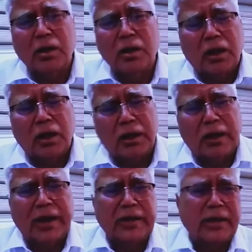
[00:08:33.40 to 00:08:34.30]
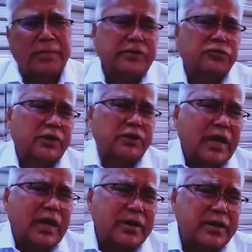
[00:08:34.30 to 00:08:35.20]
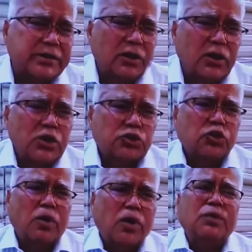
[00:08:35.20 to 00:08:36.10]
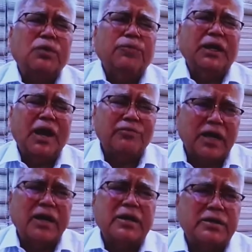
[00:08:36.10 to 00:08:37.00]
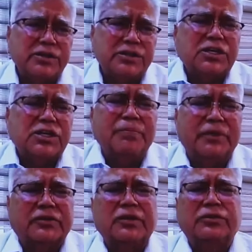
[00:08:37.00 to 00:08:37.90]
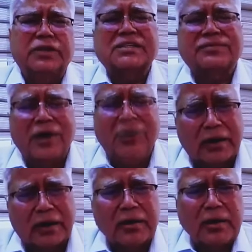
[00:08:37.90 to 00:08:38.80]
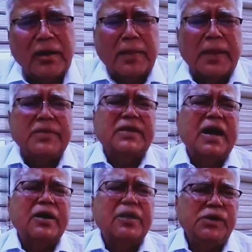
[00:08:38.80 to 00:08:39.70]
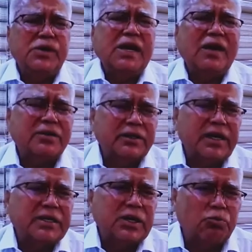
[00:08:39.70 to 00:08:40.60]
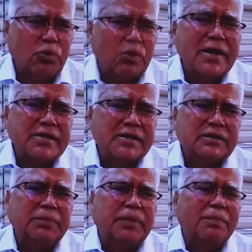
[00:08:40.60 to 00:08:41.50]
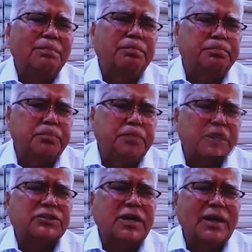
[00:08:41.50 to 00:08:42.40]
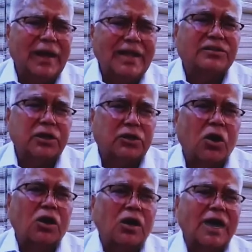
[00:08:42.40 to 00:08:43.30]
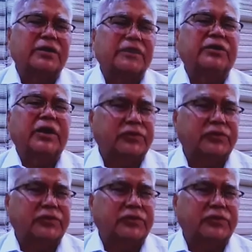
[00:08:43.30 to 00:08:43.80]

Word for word: uh, and, and based on standards. So what we have done in digital mission thus far is that we have created one is the personal health record architecture,